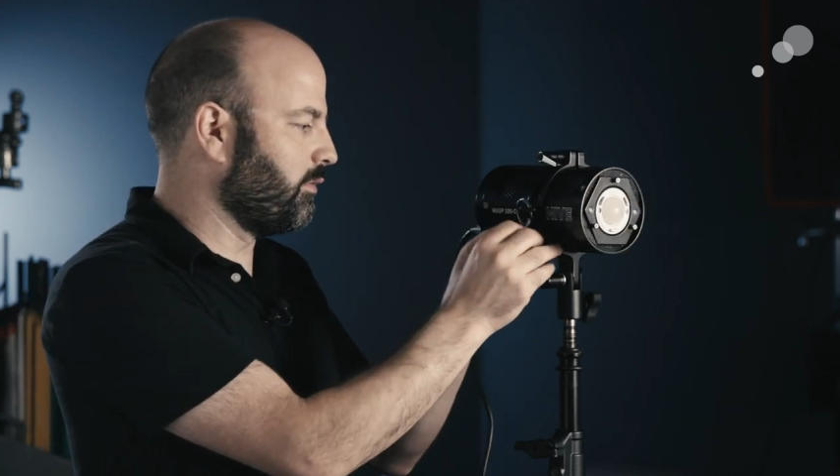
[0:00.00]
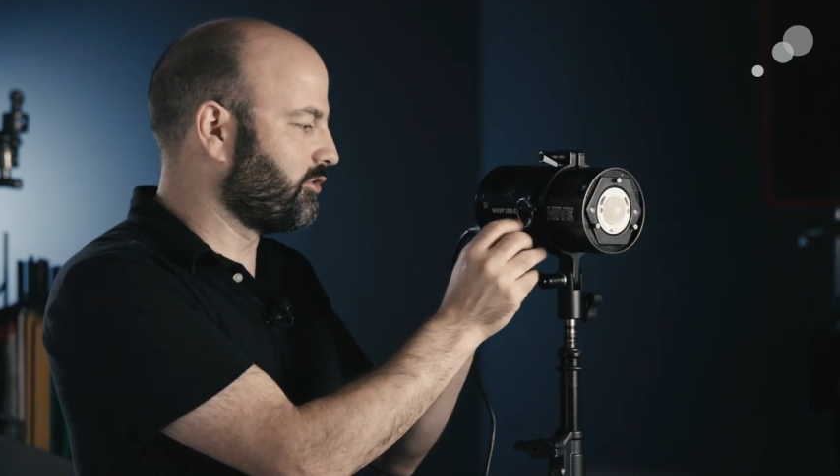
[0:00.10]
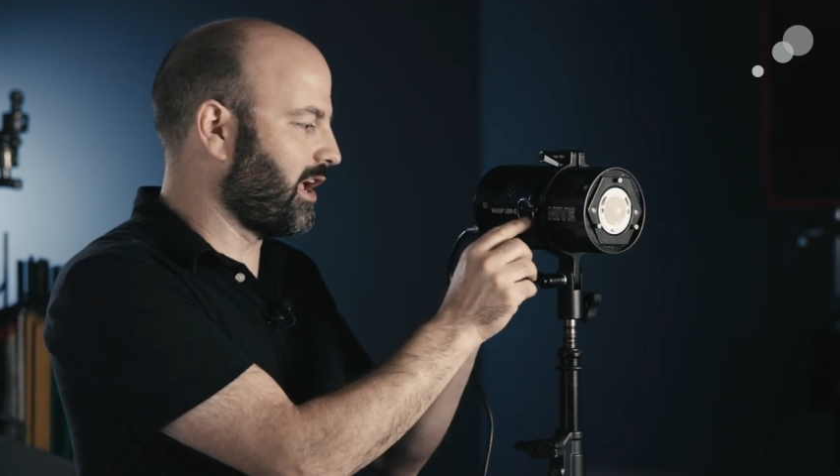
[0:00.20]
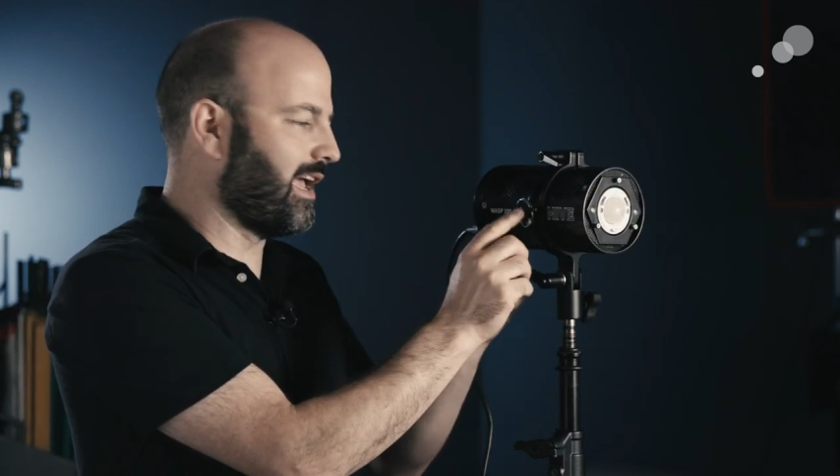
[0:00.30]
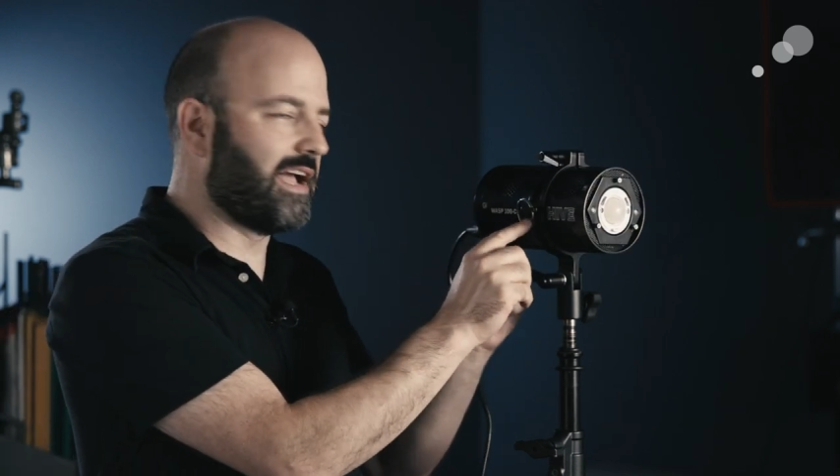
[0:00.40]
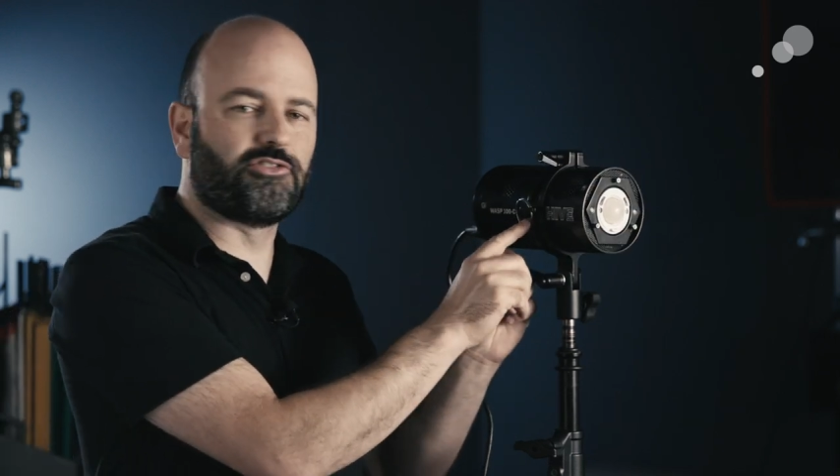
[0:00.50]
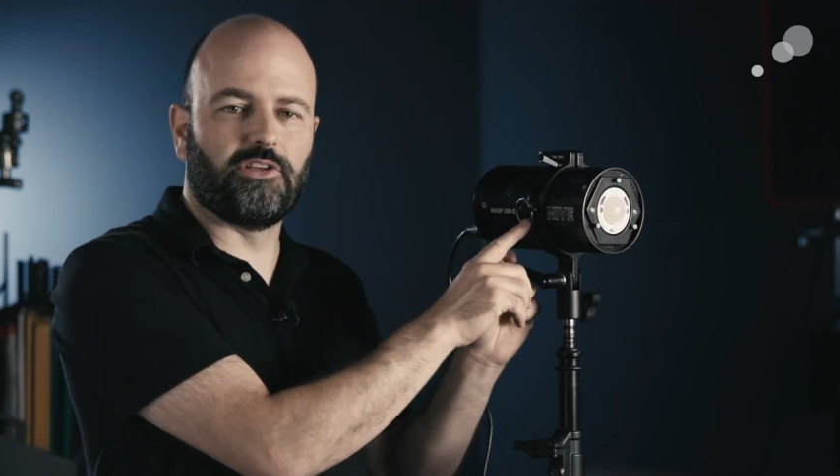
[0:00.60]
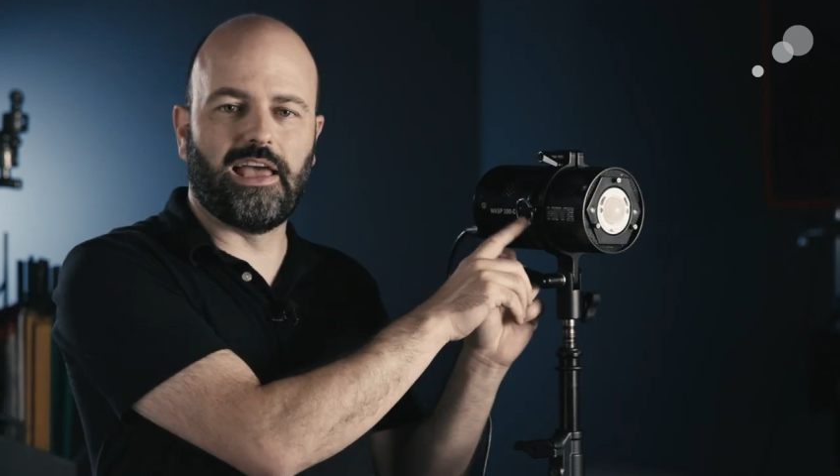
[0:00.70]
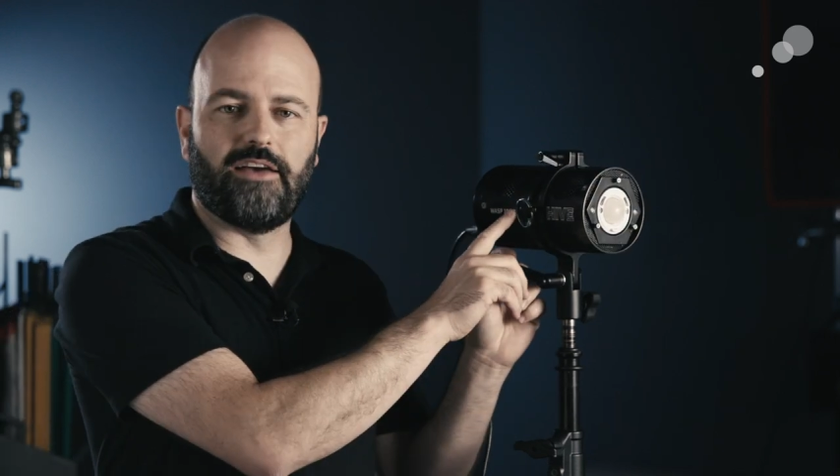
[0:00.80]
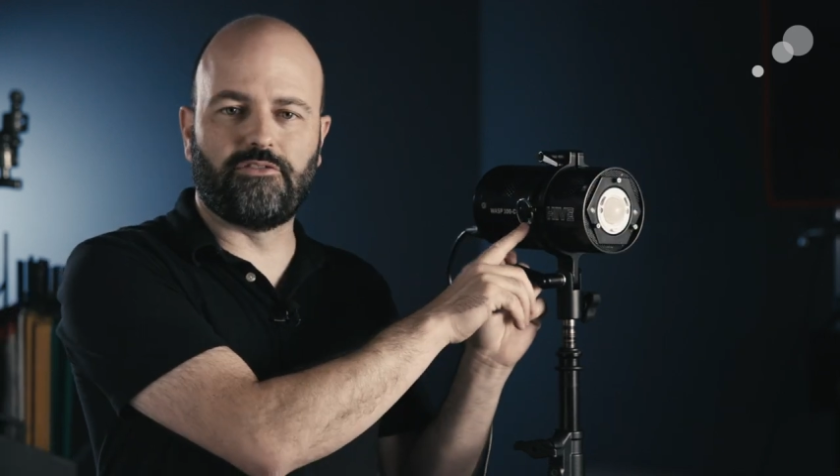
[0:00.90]
which I
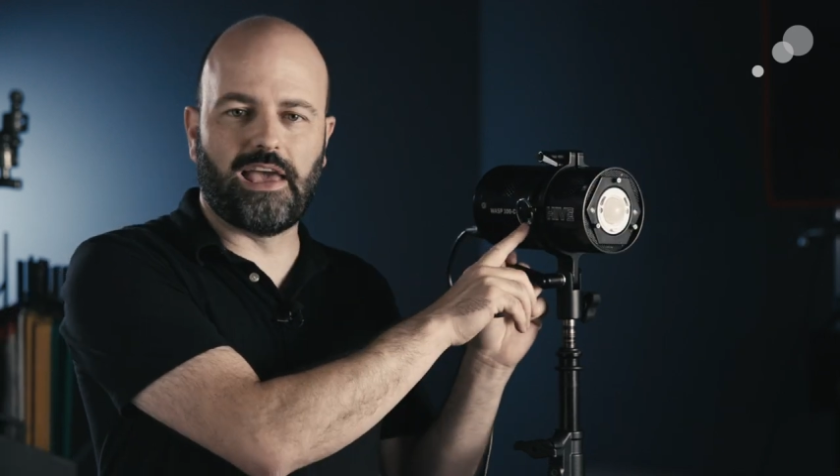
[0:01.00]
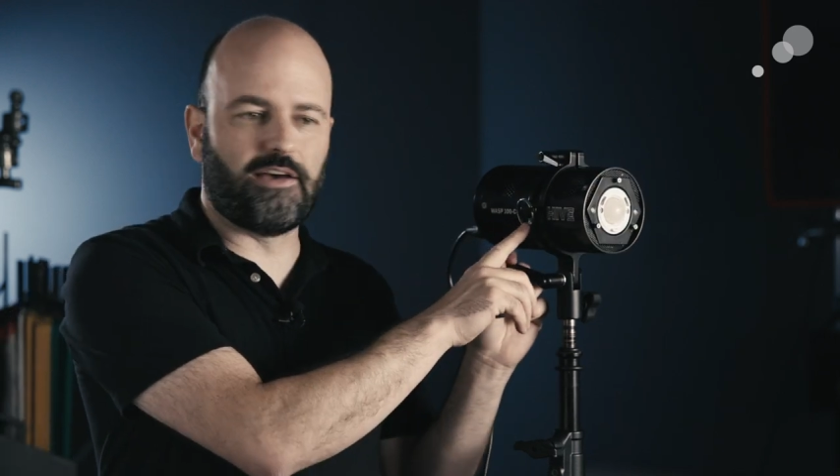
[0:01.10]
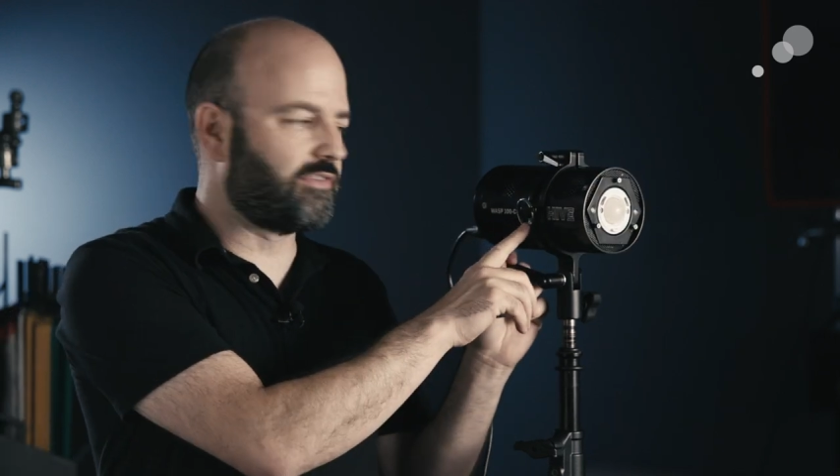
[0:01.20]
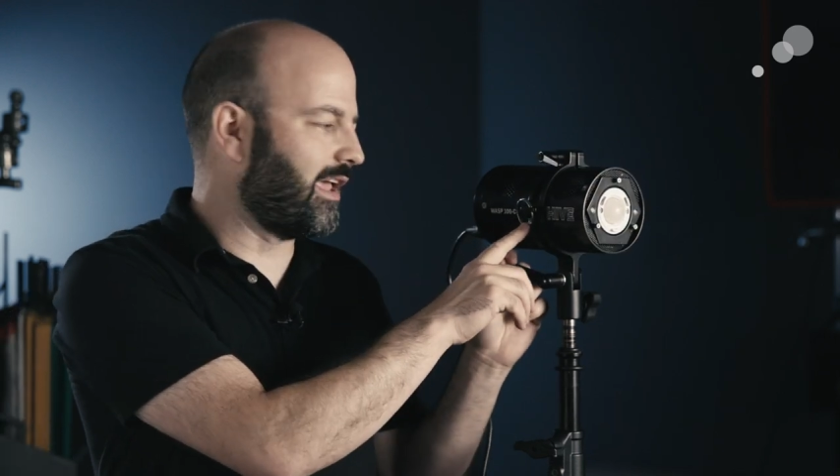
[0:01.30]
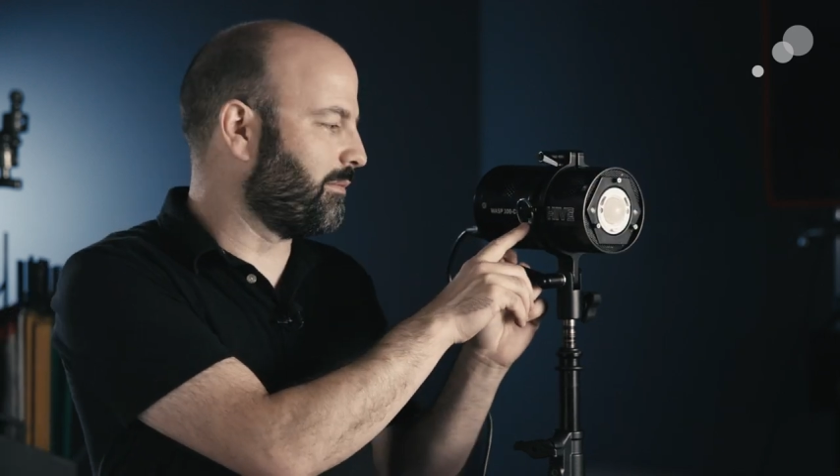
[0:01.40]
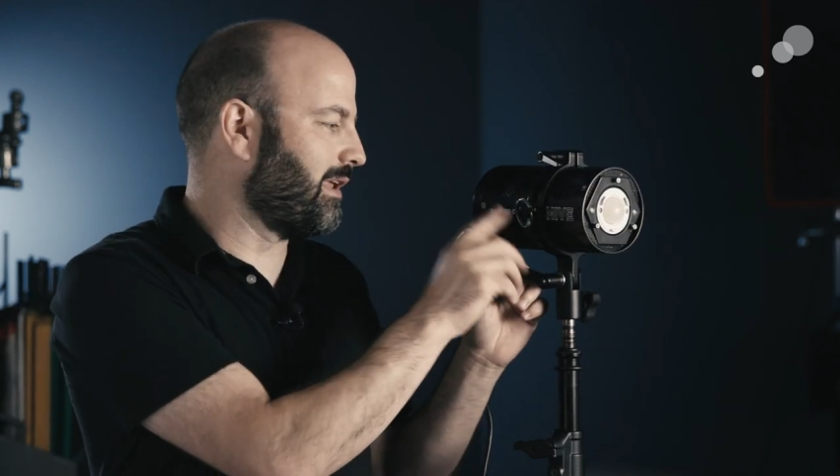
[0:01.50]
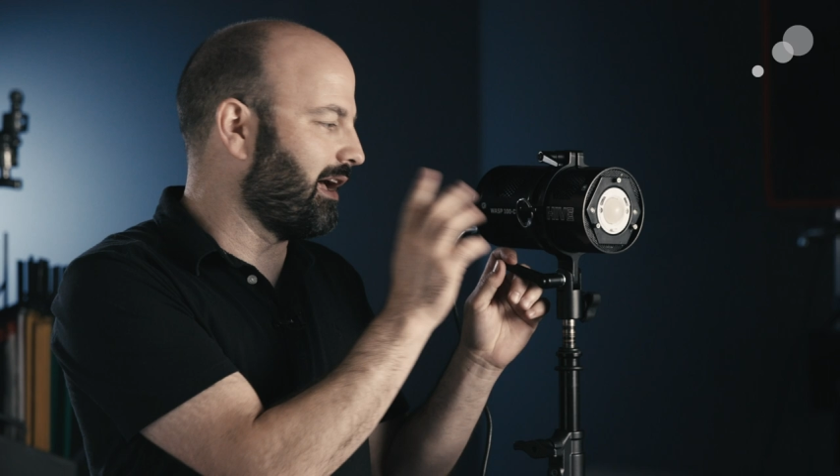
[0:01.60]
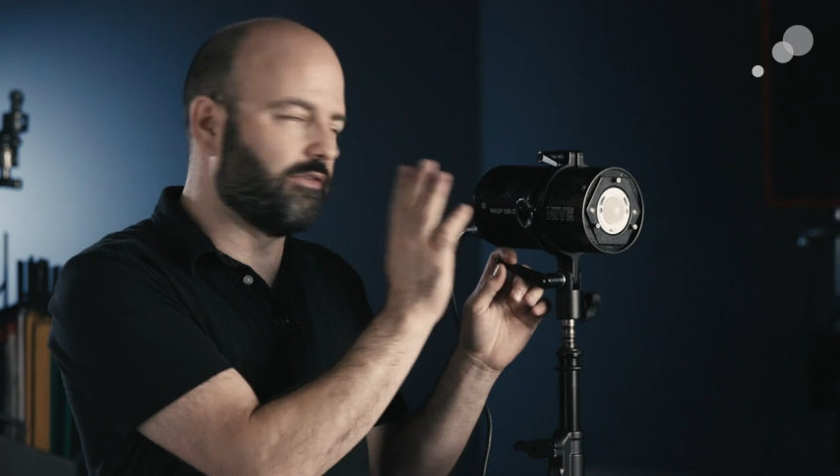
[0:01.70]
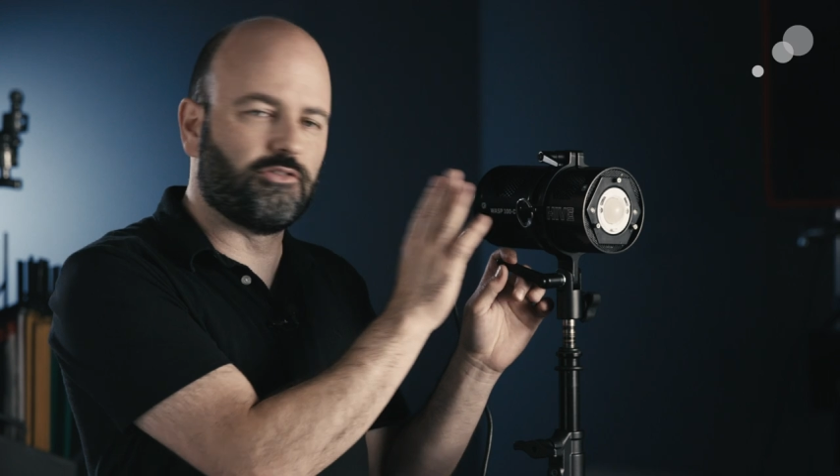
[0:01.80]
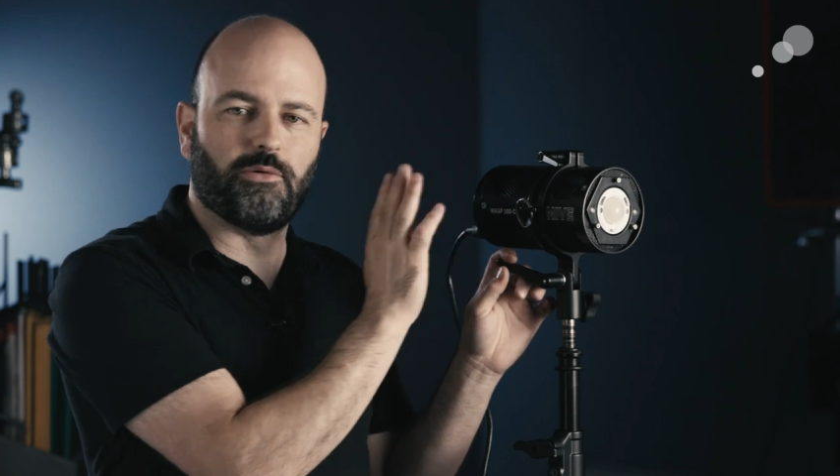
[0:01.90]
actually have gaff taped
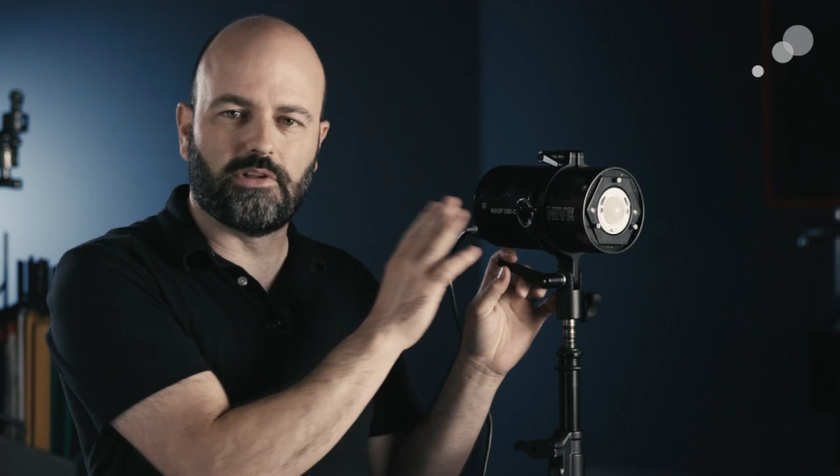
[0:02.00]
down so